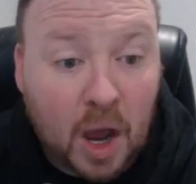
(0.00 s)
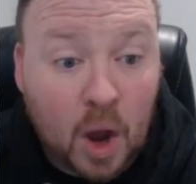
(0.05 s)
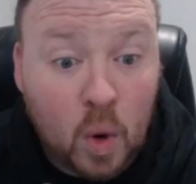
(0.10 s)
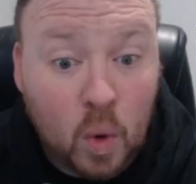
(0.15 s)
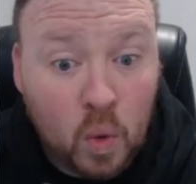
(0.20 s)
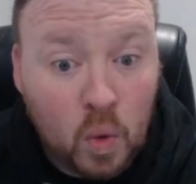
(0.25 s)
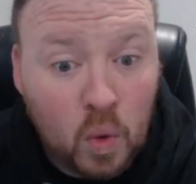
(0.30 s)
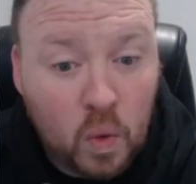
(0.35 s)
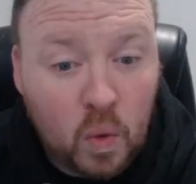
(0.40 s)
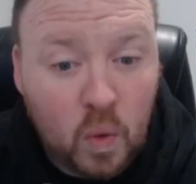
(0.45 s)

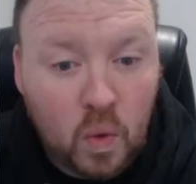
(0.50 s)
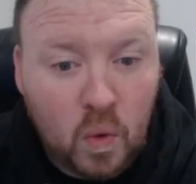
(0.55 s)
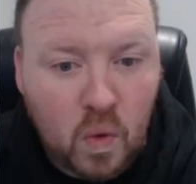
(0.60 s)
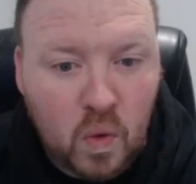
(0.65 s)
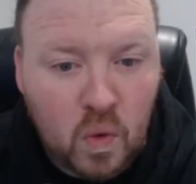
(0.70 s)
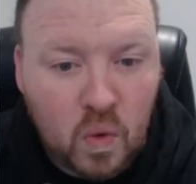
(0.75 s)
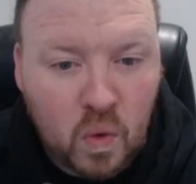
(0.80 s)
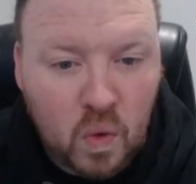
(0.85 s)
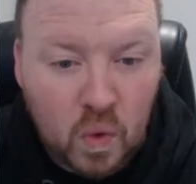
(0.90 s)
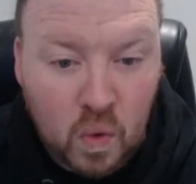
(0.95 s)

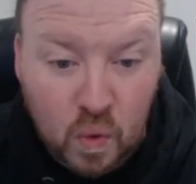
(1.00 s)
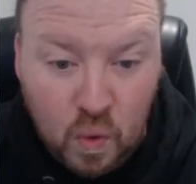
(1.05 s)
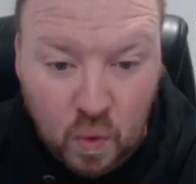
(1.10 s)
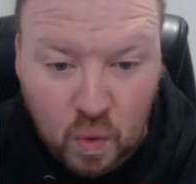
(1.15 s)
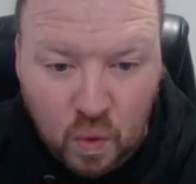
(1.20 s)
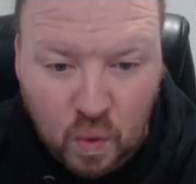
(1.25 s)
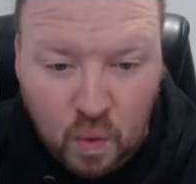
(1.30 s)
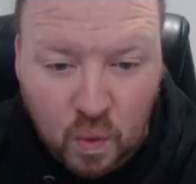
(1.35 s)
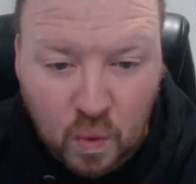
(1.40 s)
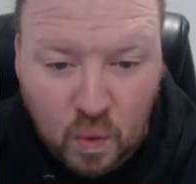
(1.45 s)

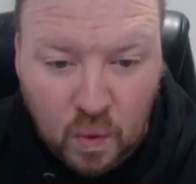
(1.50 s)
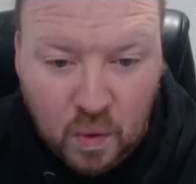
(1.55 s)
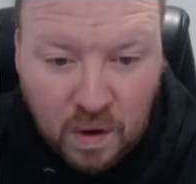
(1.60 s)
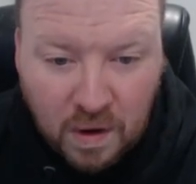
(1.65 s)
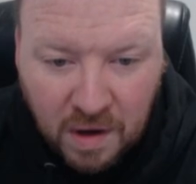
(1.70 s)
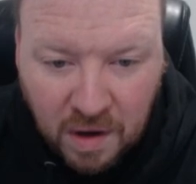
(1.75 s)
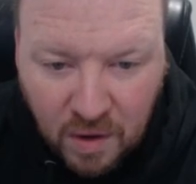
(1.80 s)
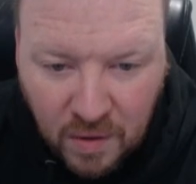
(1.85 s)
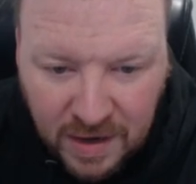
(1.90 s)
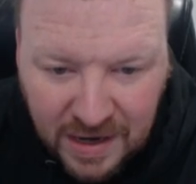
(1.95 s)
Ooh,
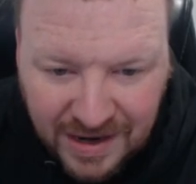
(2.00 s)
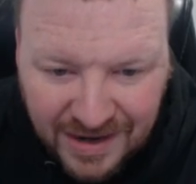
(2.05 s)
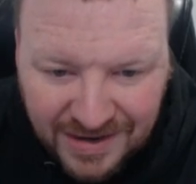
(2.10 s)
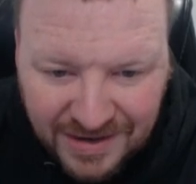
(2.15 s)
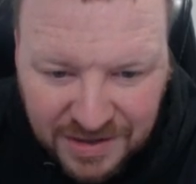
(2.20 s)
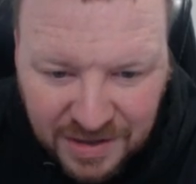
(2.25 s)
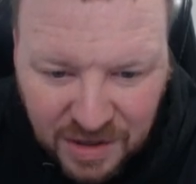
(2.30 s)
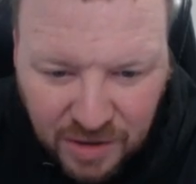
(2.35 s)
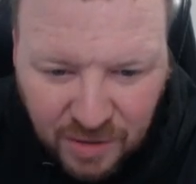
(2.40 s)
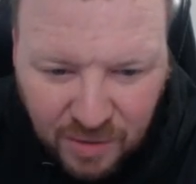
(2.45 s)
oh, he's
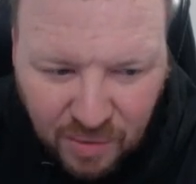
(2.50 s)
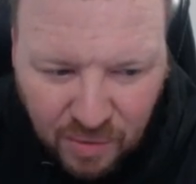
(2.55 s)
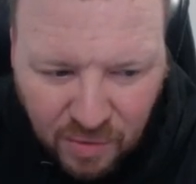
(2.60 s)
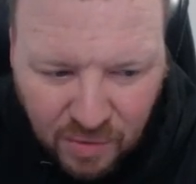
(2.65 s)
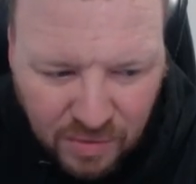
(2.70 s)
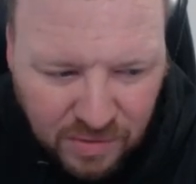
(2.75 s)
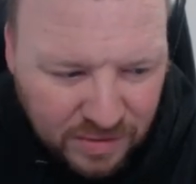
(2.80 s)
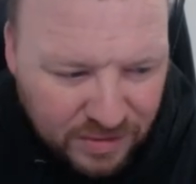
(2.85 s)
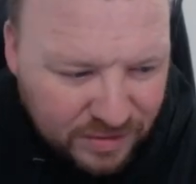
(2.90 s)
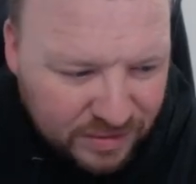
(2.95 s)

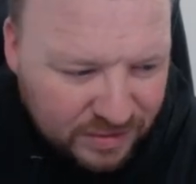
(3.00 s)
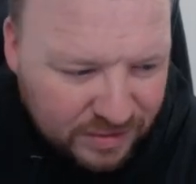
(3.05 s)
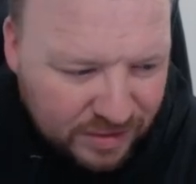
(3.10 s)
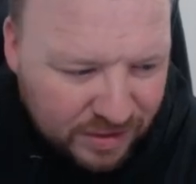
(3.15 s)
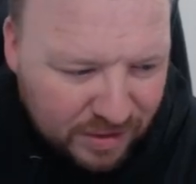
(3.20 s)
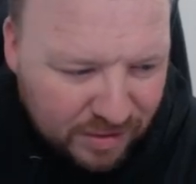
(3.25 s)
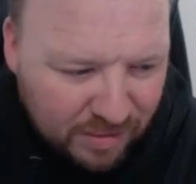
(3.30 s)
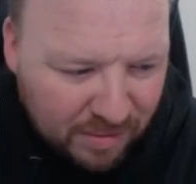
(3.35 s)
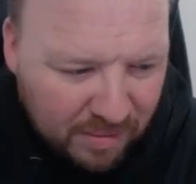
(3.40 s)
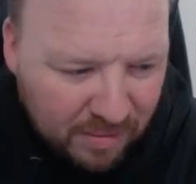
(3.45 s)
cool.
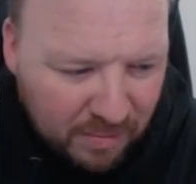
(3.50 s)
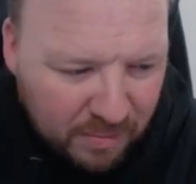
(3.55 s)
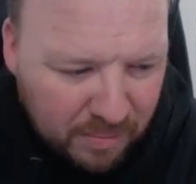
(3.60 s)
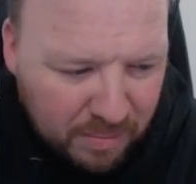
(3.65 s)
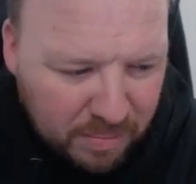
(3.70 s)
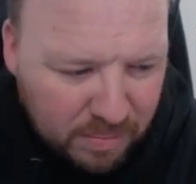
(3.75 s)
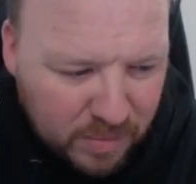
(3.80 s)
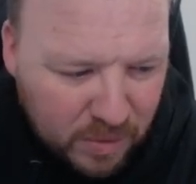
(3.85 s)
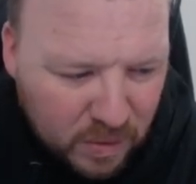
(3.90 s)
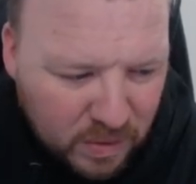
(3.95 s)

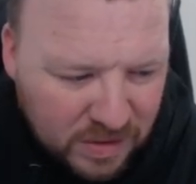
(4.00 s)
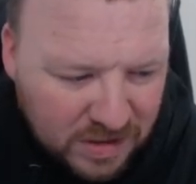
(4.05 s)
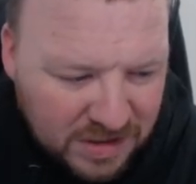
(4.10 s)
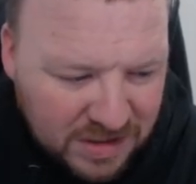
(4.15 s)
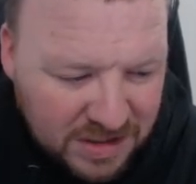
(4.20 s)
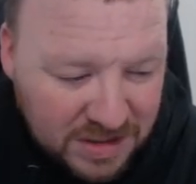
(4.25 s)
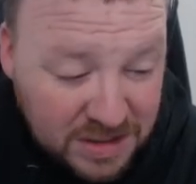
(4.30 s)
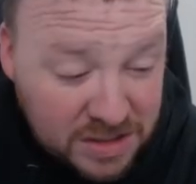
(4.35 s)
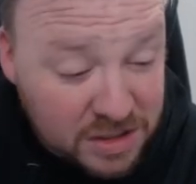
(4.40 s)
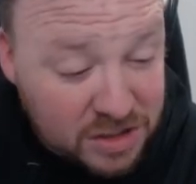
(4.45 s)

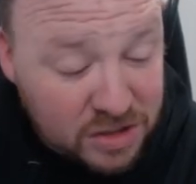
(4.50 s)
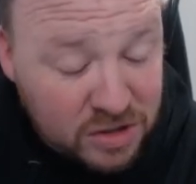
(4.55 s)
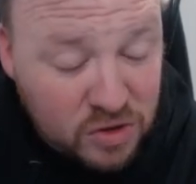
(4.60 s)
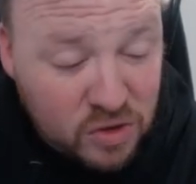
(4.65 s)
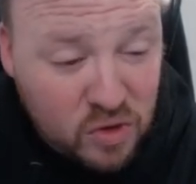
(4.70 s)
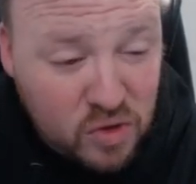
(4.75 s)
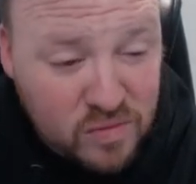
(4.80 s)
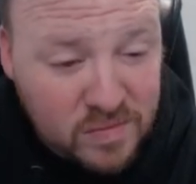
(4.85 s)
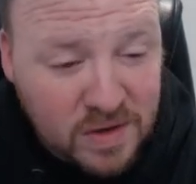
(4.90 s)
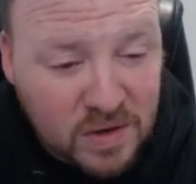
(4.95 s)

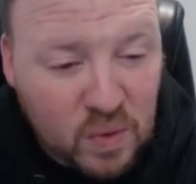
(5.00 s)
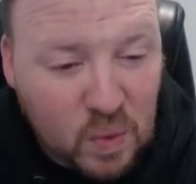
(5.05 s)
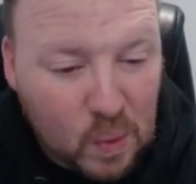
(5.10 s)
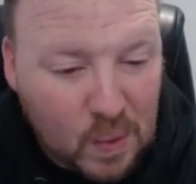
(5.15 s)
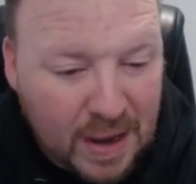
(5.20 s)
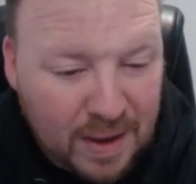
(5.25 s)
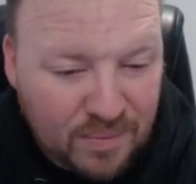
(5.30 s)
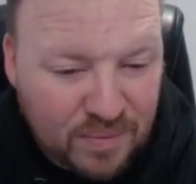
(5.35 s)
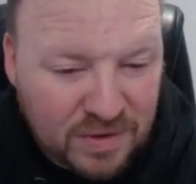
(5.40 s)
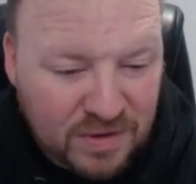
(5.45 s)
Montezuma
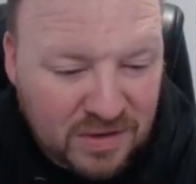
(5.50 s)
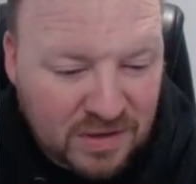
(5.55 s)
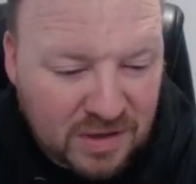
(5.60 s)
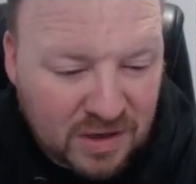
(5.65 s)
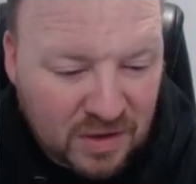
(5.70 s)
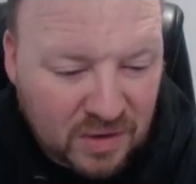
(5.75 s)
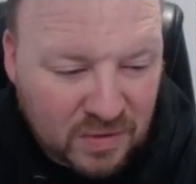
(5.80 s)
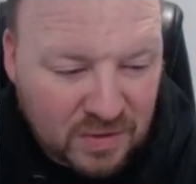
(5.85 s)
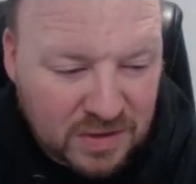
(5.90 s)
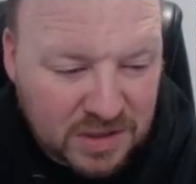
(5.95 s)
weapon
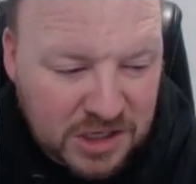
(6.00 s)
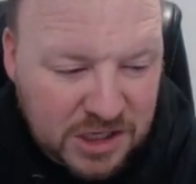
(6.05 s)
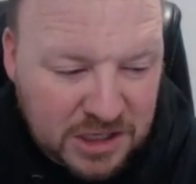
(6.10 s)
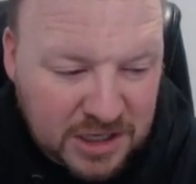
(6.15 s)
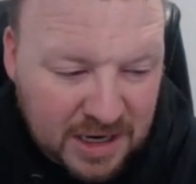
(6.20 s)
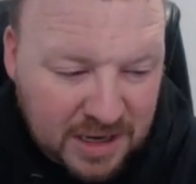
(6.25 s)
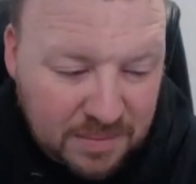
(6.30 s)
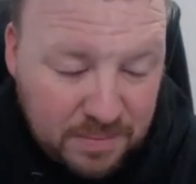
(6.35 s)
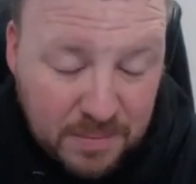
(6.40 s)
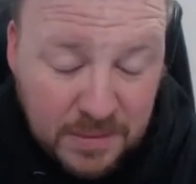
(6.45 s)

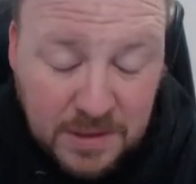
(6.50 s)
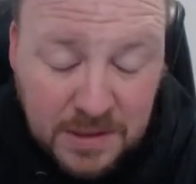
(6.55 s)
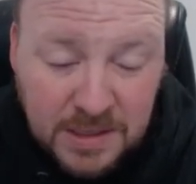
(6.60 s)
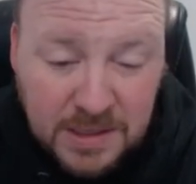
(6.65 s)
concept.